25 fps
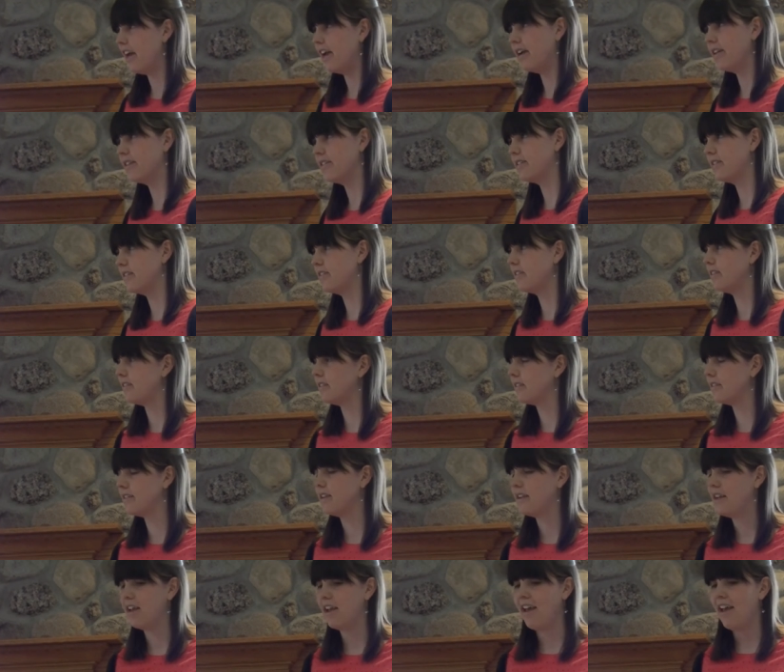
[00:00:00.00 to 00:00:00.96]
texts.
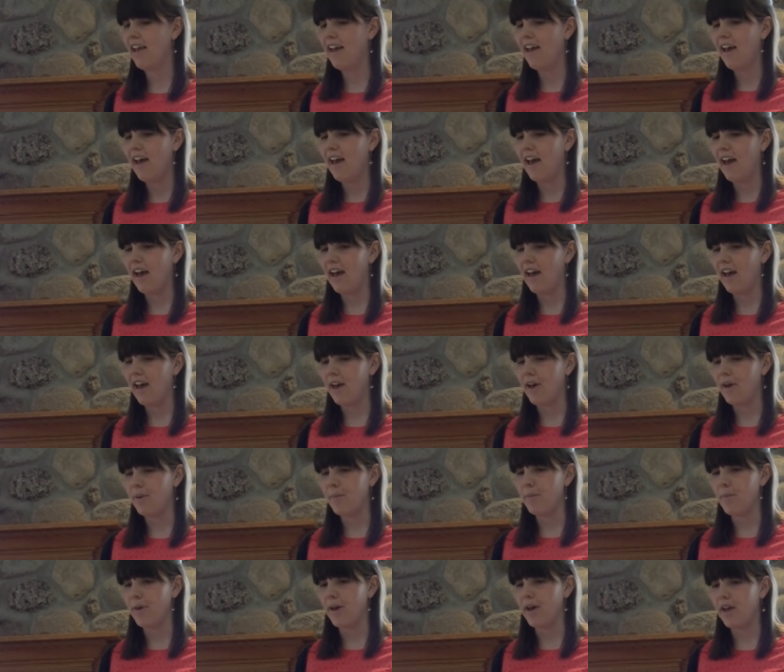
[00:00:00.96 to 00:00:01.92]

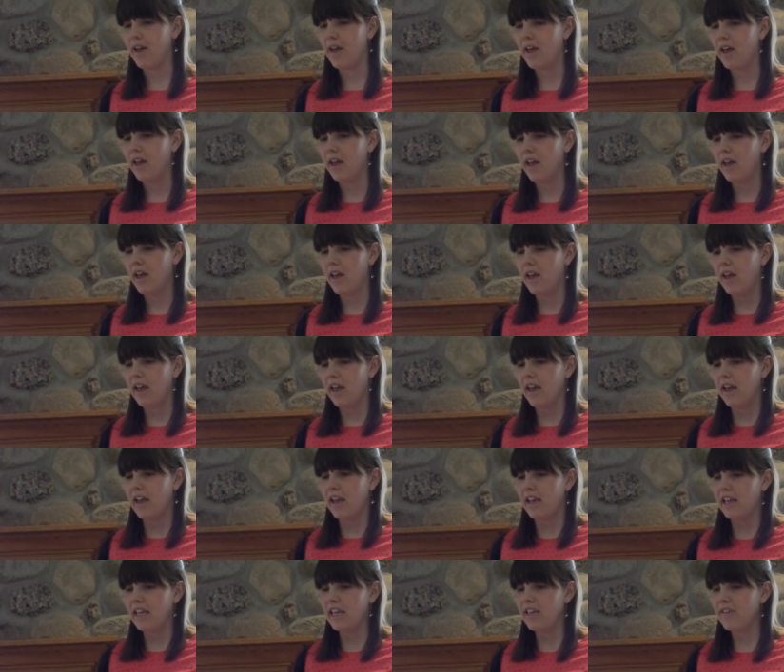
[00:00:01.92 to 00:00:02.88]
Um,
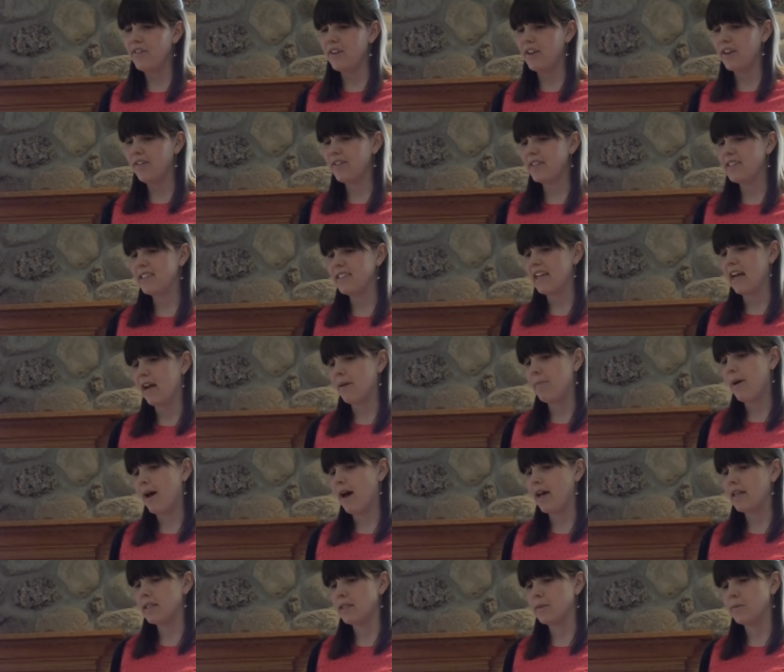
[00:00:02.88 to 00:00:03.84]
even if it's not
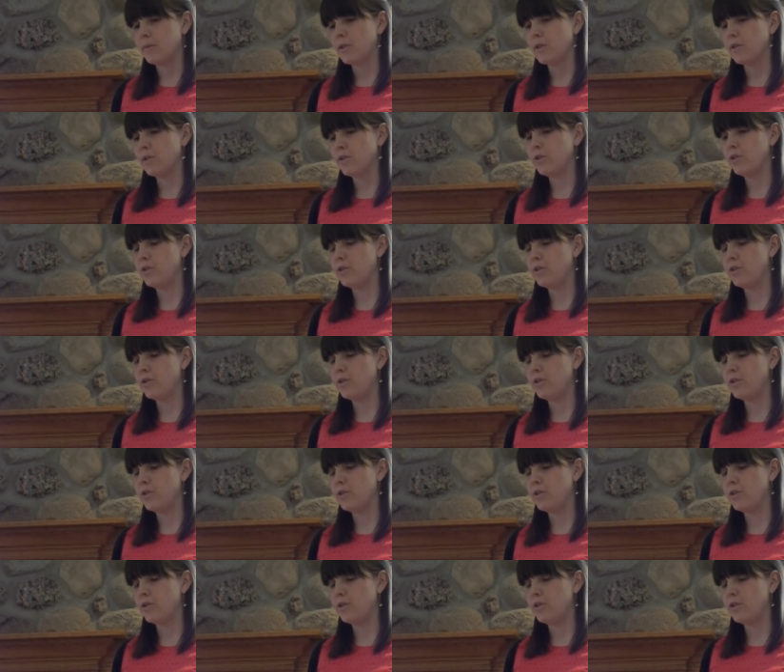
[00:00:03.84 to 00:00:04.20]
possible